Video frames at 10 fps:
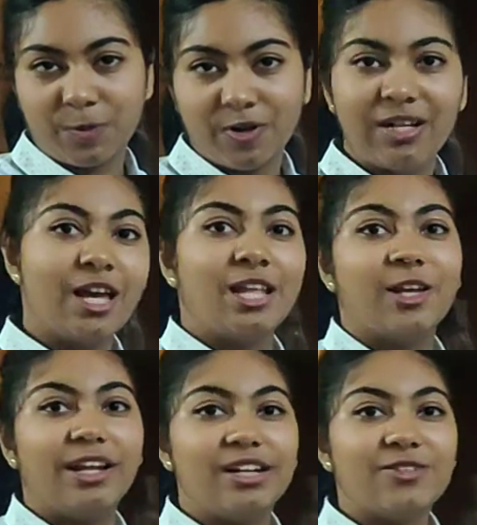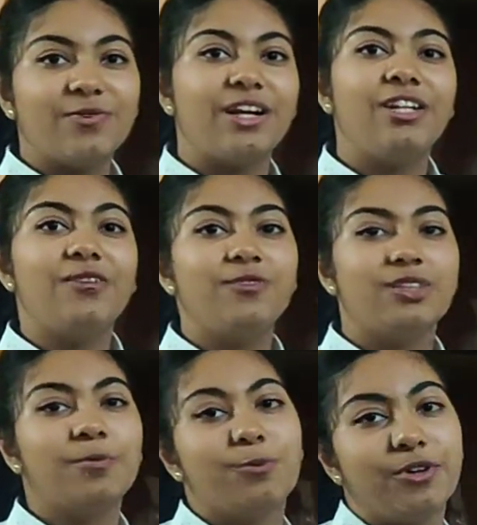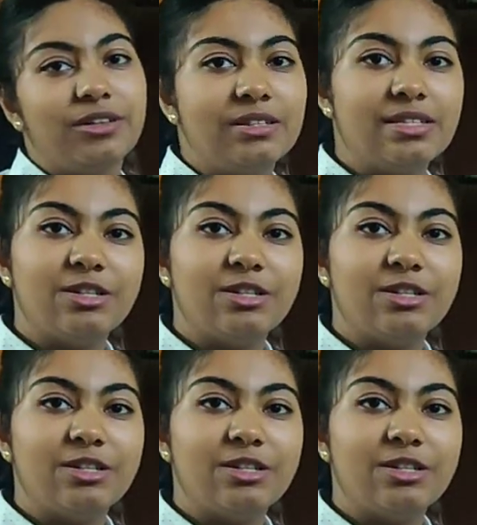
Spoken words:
point. Now let us find if the point is